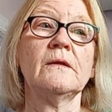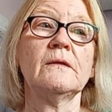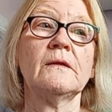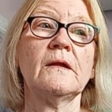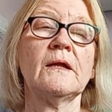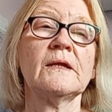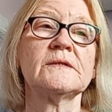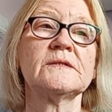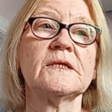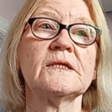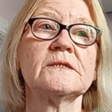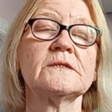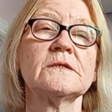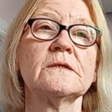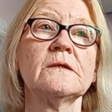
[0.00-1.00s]
I
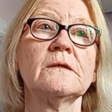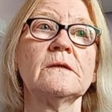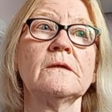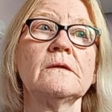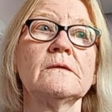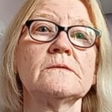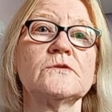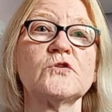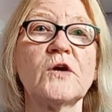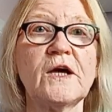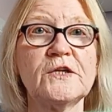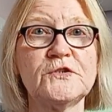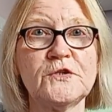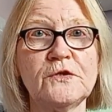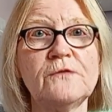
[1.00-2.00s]
did try
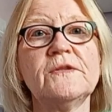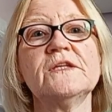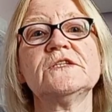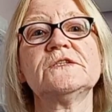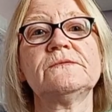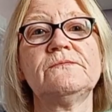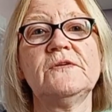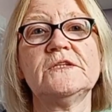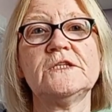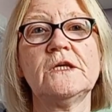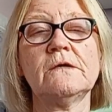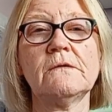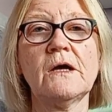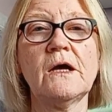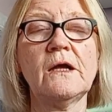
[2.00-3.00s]
and do this
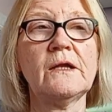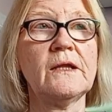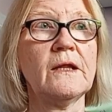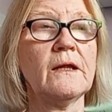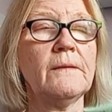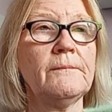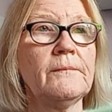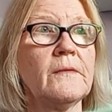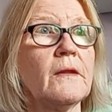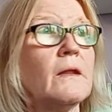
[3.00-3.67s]
video earlier,